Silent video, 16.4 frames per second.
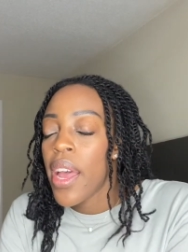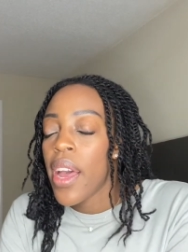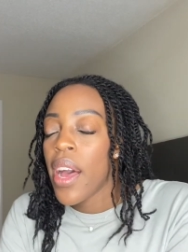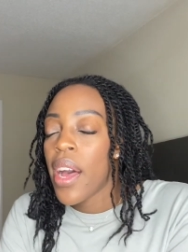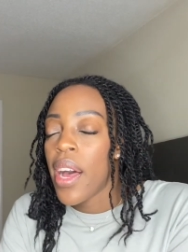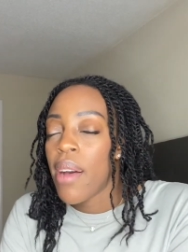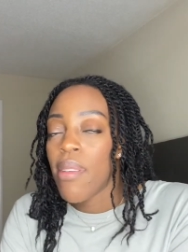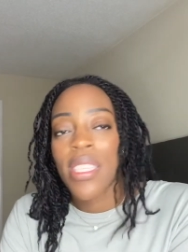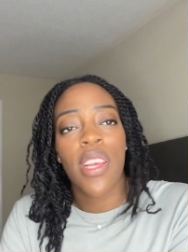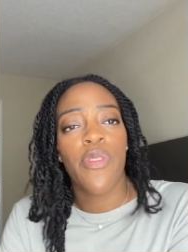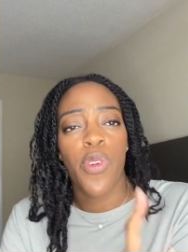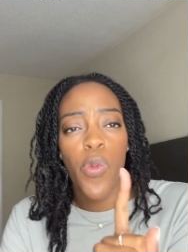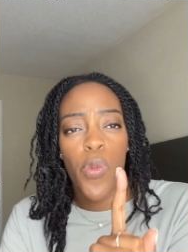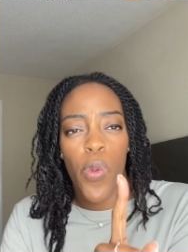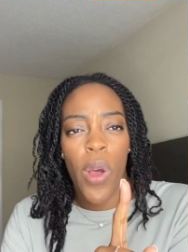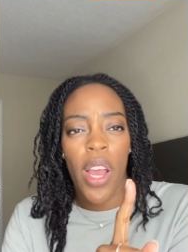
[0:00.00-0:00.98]
uh, except for
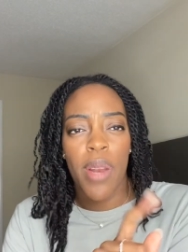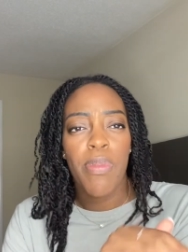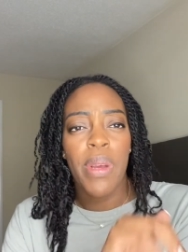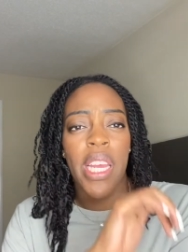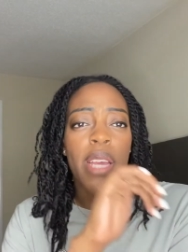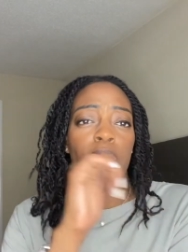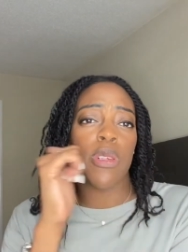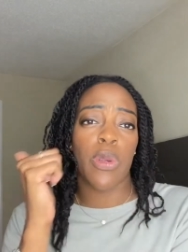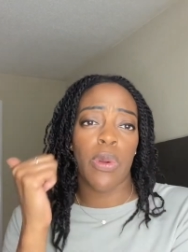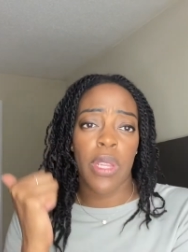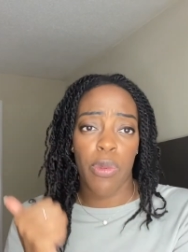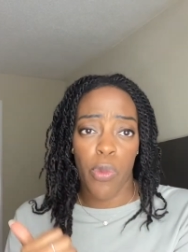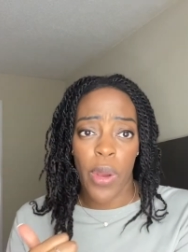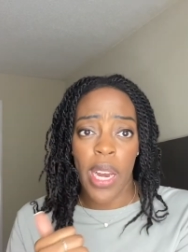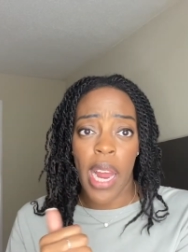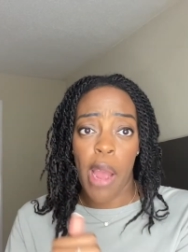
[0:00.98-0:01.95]
one, but he was only
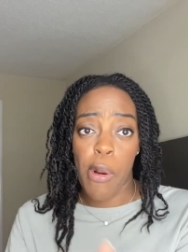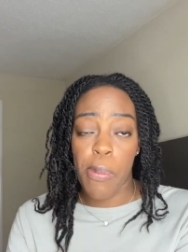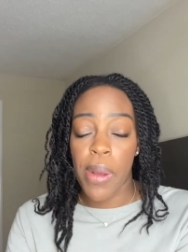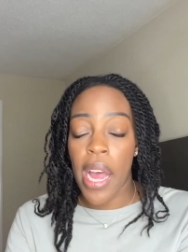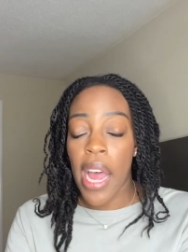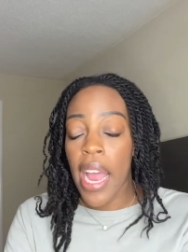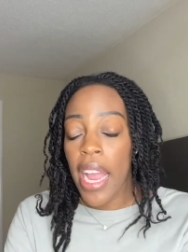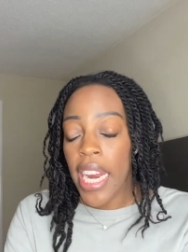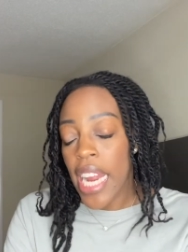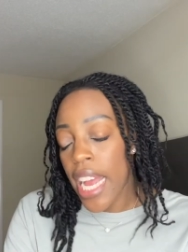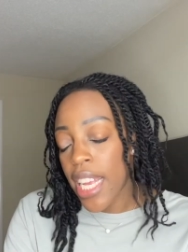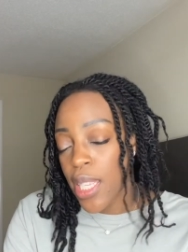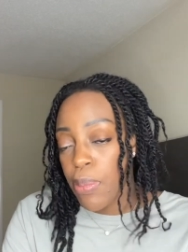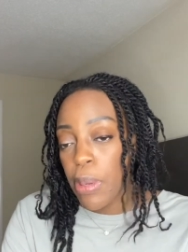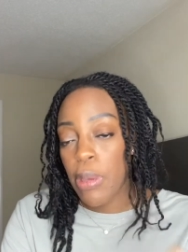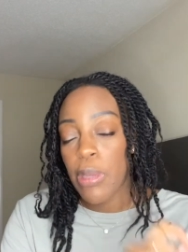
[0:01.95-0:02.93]
one hour behind
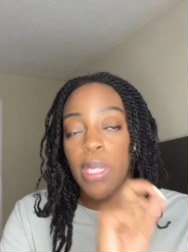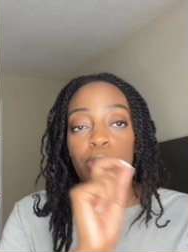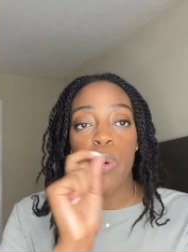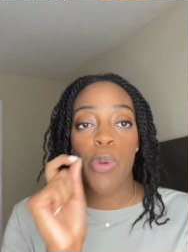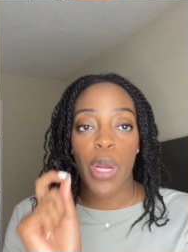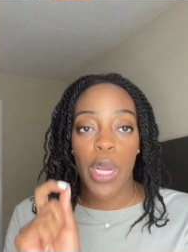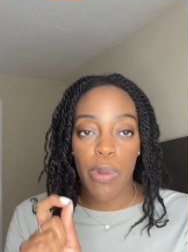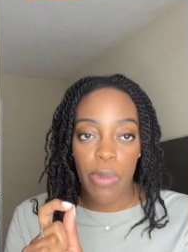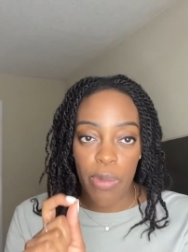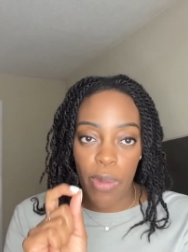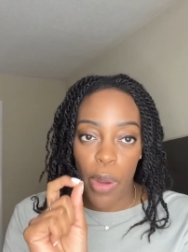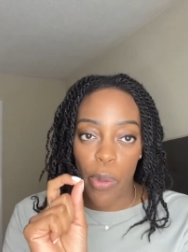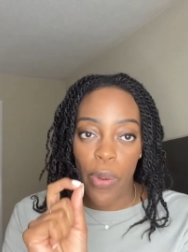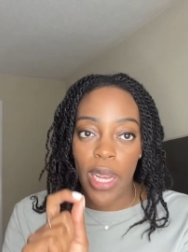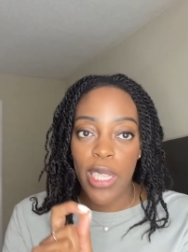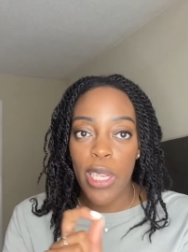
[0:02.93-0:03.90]
as opposed to me working with my
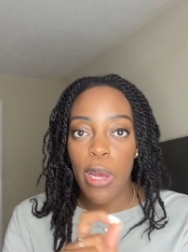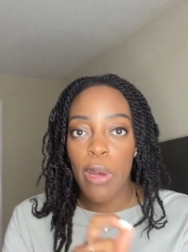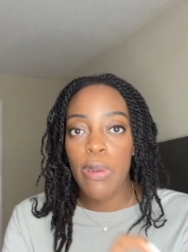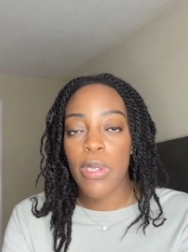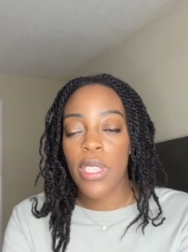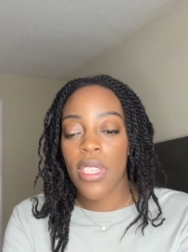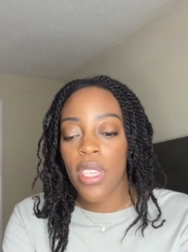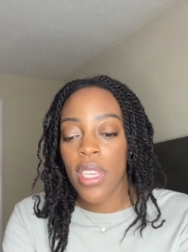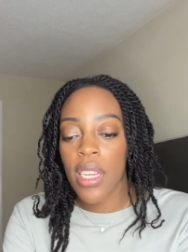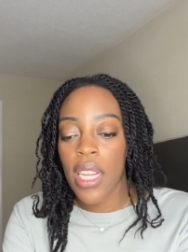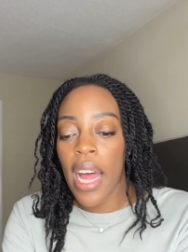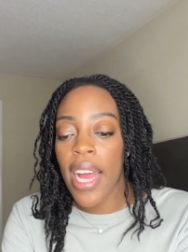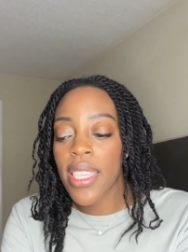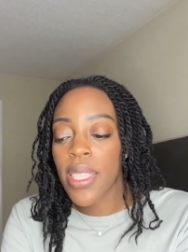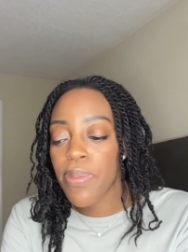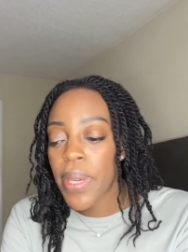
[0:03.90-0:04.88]
West Coast
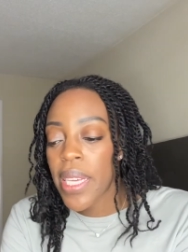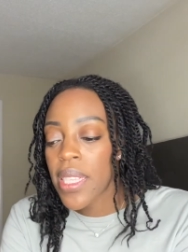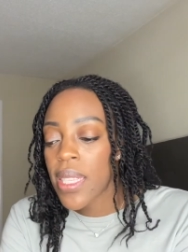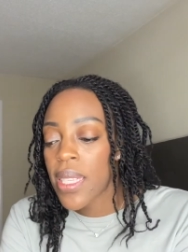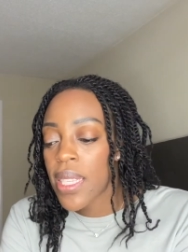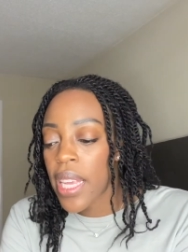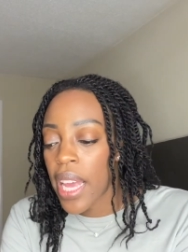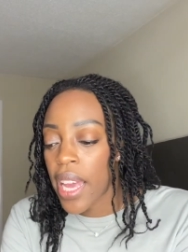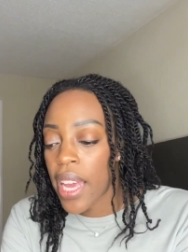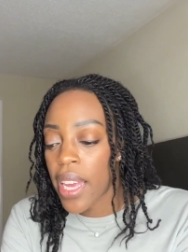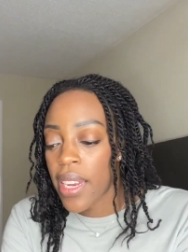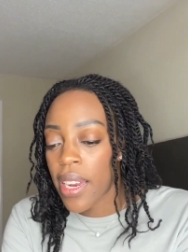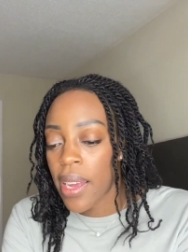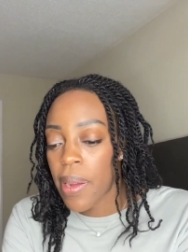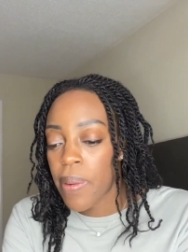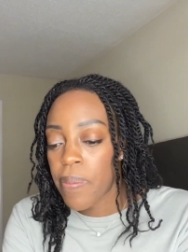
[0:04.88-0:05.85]
classmates. And
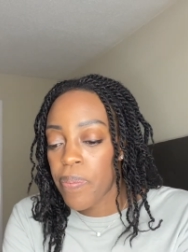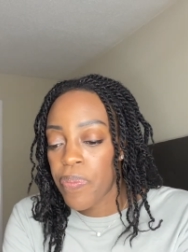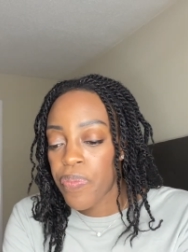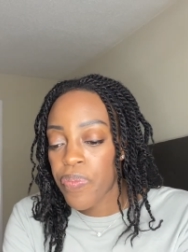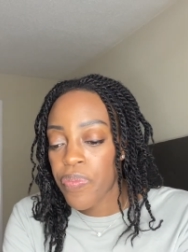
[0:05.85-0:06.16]
um,